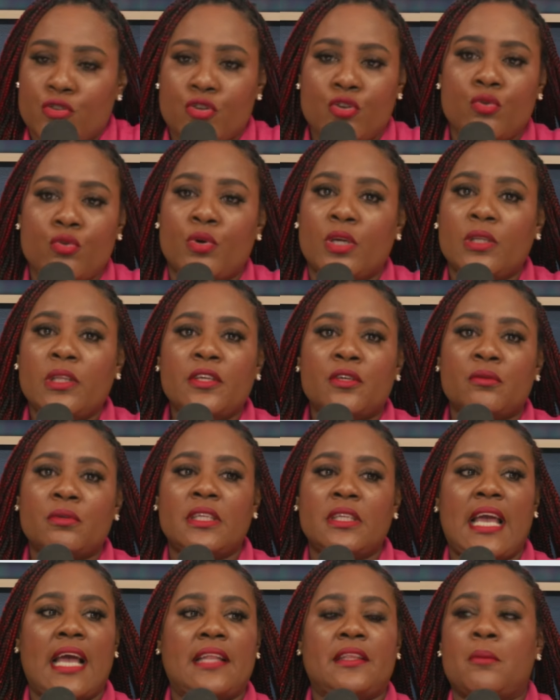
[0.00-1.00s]
who were
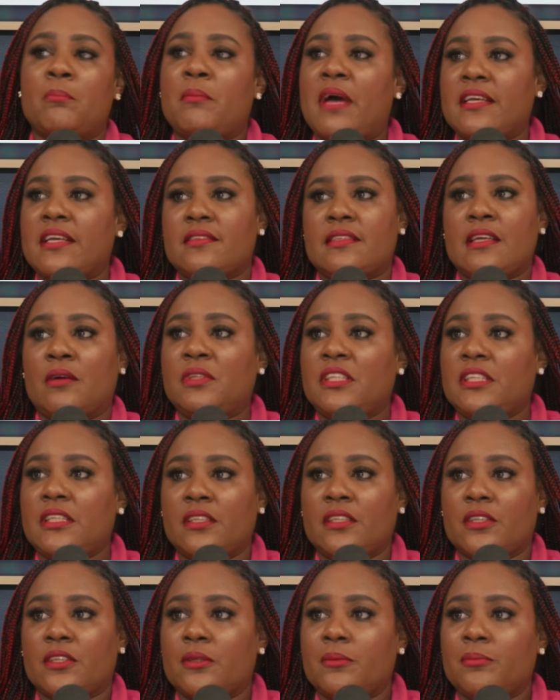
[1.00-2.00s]
literally had their mics down
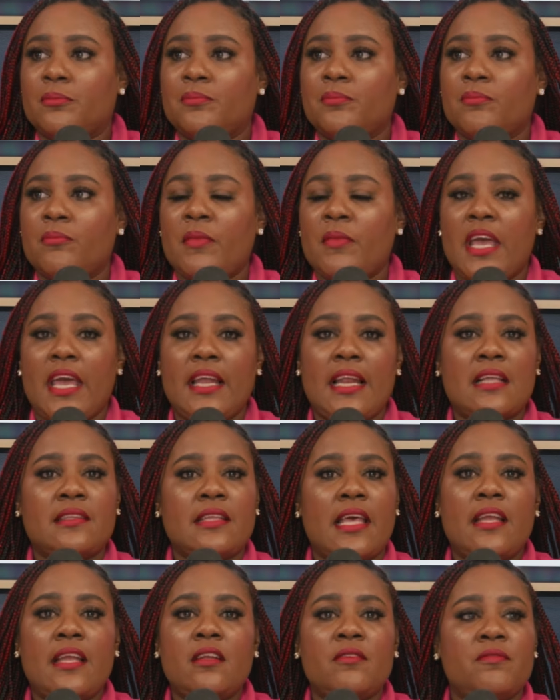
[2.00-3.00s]
here. And at
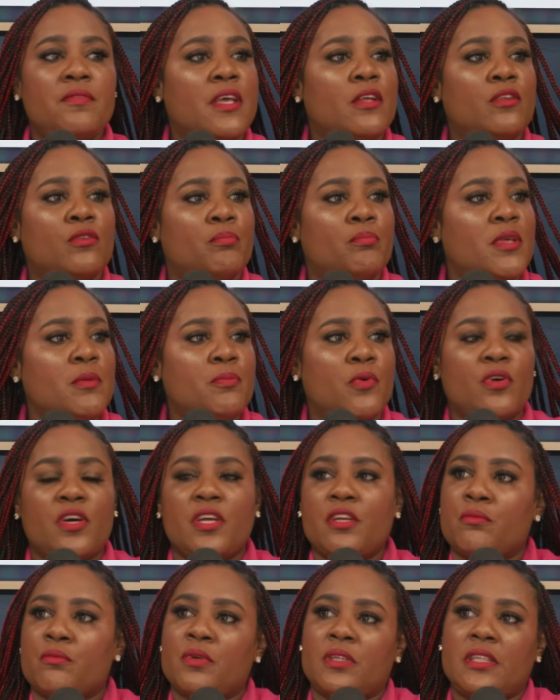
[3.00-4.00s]
the end of it, people
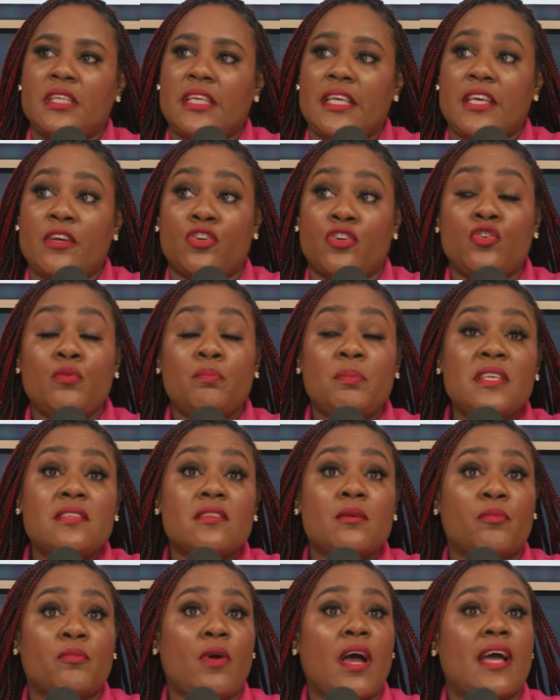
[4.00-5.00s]
couldn't really hear. You'd be
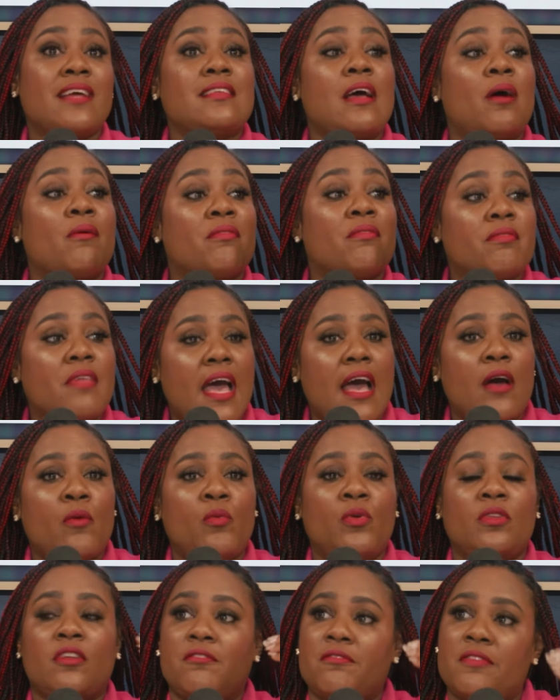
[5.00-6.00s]
surprised how that
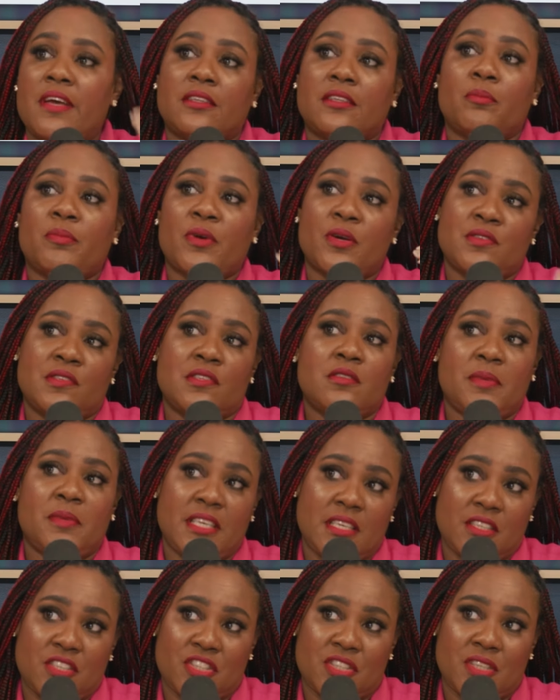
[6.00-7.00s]
will affect a person's
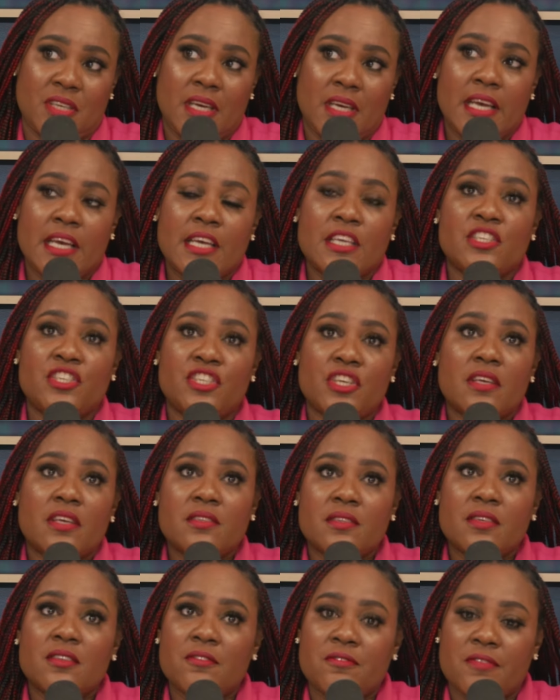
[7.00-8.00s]
pitch. Just
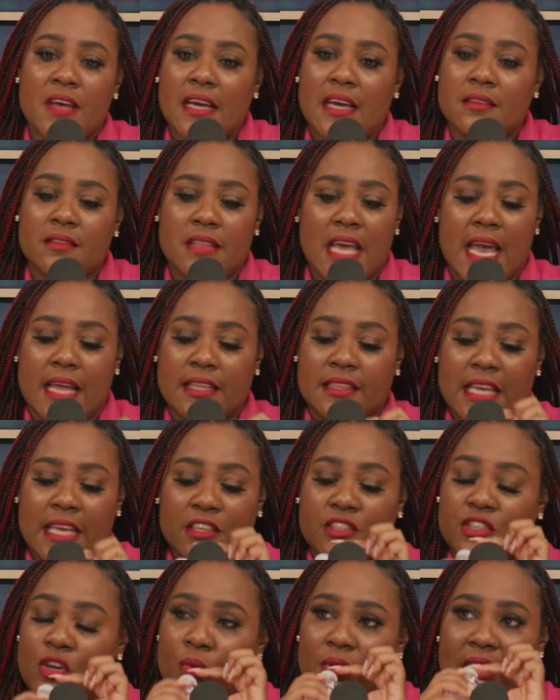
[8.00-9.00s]
to the fact that they
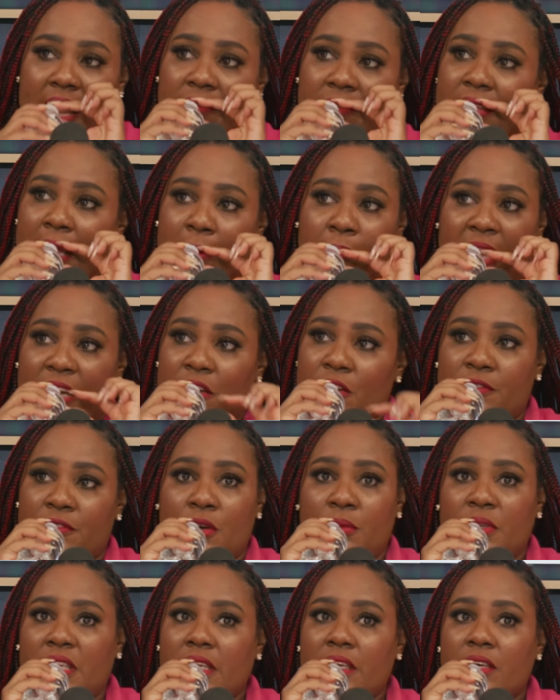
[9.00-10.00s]
don't have that
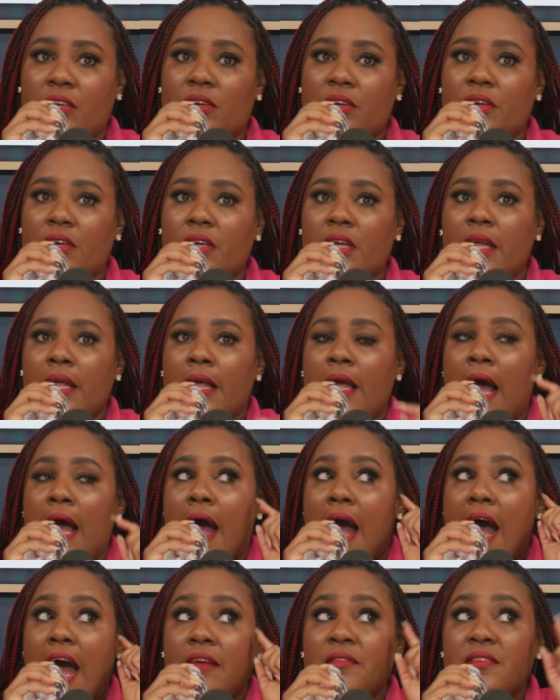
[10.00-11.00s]
microphone here
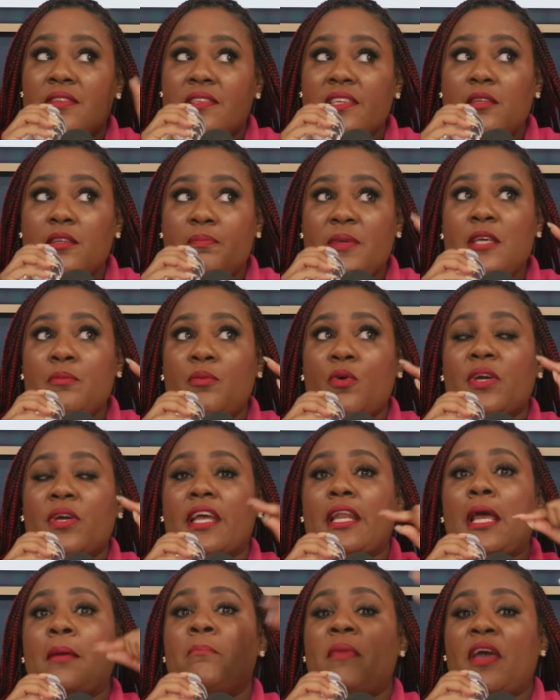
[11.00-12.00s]
I've seen people
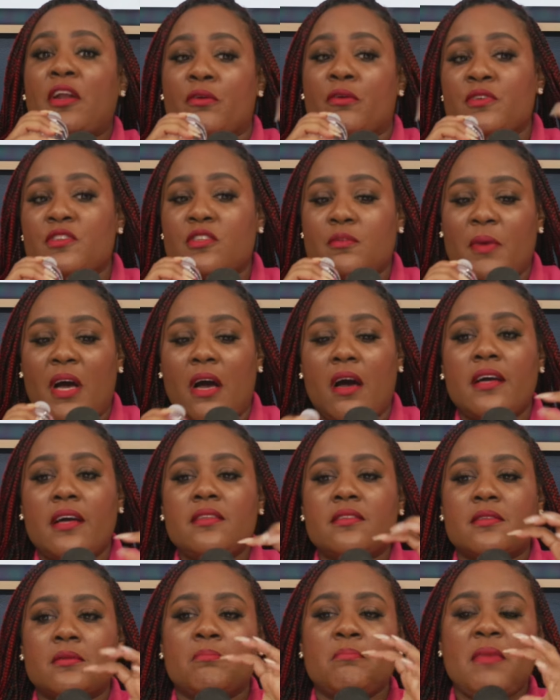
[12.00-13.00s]
get a better
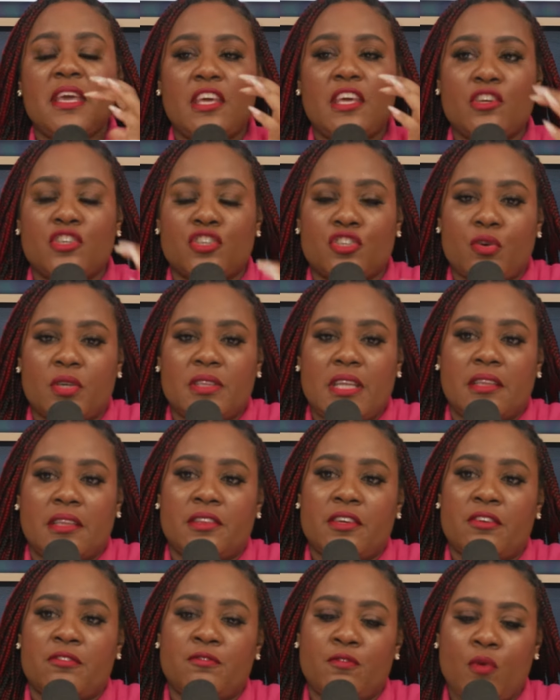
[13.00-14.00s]
response making sure that
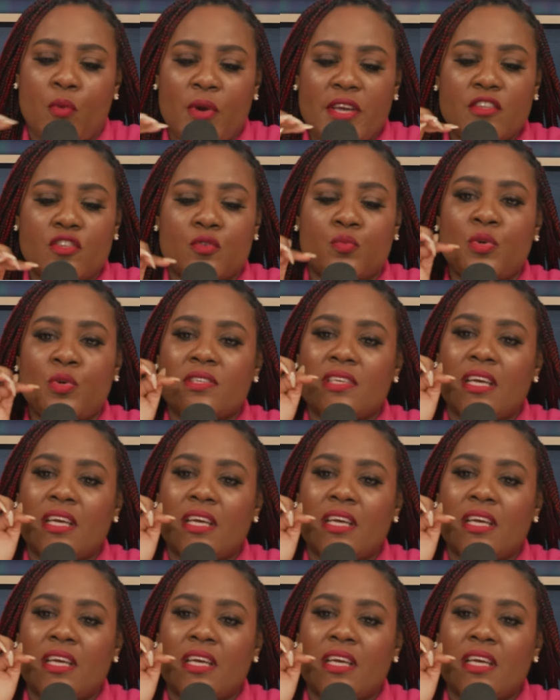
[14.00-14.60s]
their voice was